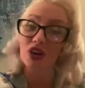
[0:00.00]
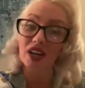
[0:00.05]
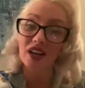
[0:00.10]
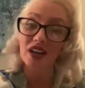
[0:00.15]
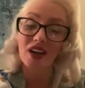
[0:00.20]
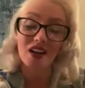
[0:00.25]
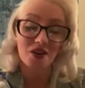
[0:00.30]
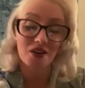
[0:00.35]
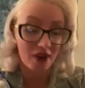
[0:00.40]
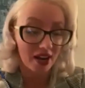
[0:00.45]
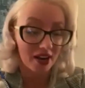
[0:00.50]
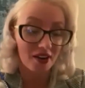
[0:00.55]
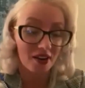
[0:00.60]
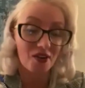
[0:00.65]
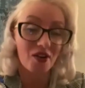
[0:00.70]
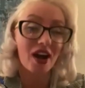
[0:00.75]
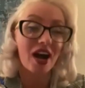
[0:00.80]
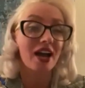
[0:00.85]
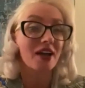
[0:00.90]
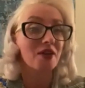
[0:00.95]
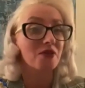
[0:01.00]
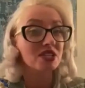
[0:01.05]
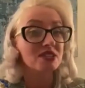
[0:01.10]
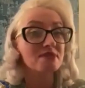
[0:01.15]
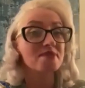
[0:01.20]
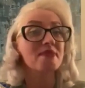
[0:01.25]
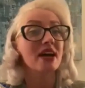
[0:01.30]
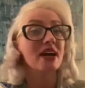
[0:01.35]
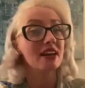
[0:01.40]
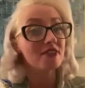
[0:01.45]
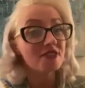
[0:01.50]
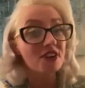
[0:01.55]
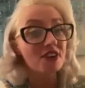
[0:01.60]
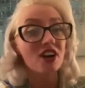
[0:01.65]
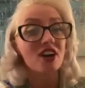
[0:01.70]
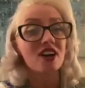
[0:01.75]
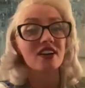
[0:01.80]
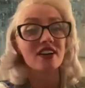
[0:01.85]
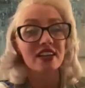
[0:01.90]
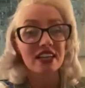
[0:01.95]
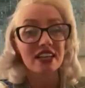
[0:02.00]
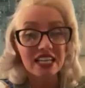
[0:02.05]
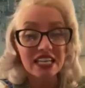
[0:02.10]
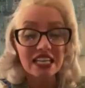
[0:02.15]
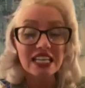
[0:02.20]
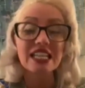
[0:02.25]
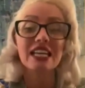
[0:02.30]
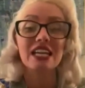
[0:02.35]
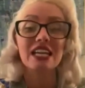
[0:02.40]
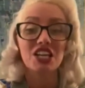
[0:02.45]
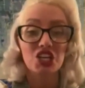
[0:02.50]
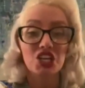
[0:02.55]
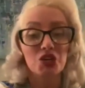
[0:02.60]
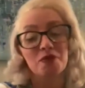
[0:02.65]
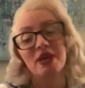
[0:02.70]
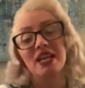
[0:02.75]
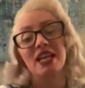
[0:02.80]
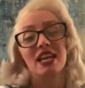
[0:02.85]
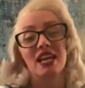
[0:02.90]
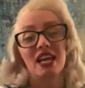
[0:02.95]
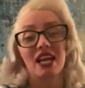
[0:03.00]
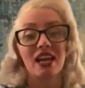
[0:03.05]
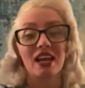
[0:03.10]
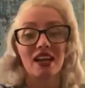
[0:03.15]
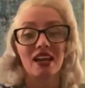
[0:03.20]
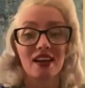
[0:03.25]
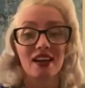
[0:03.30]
in Colorado, I was meant for heat and humidity.